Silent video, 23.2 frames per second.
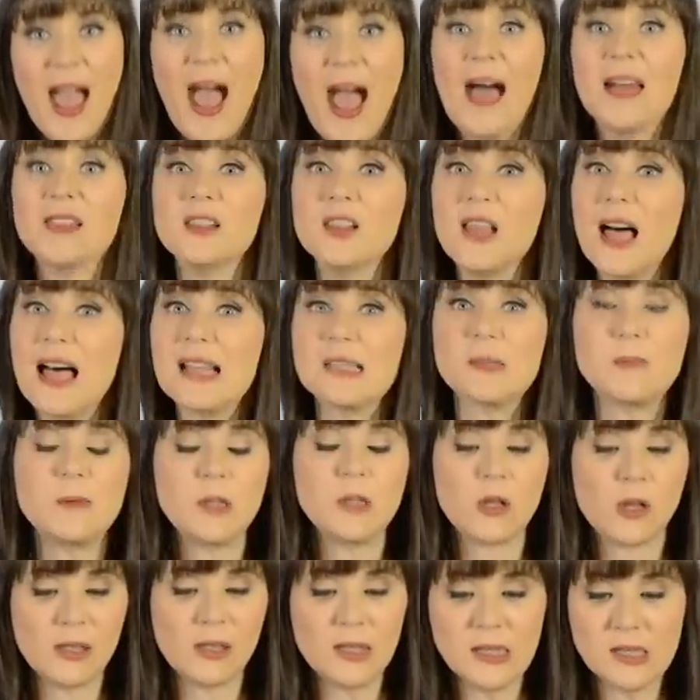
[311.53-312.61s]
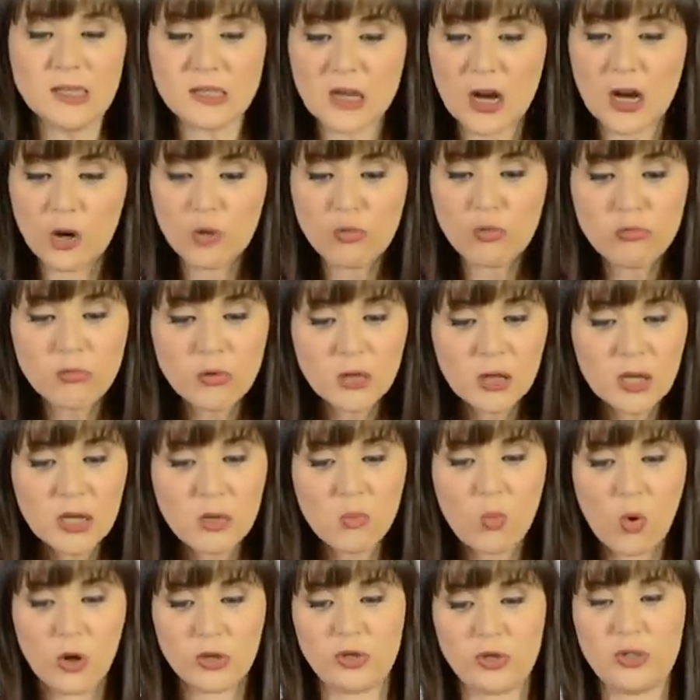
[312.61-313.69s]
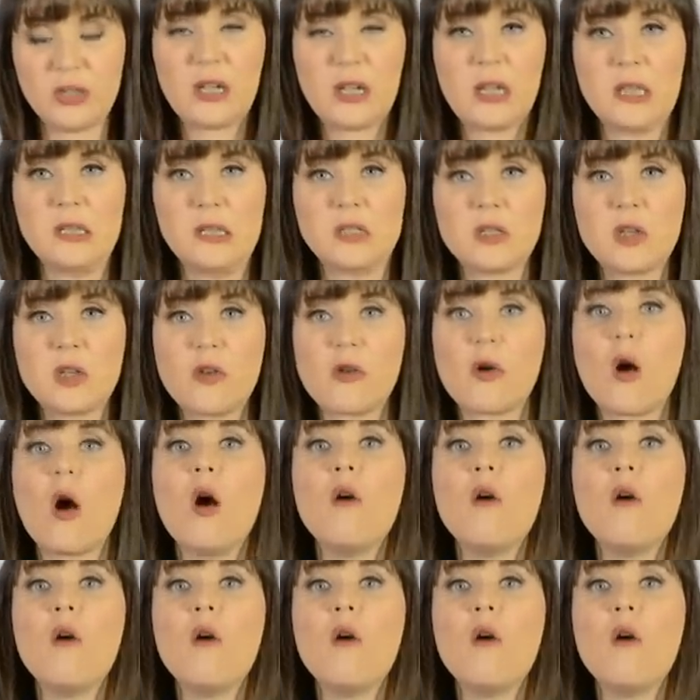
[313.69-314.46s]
And last but not least, I really want you to consider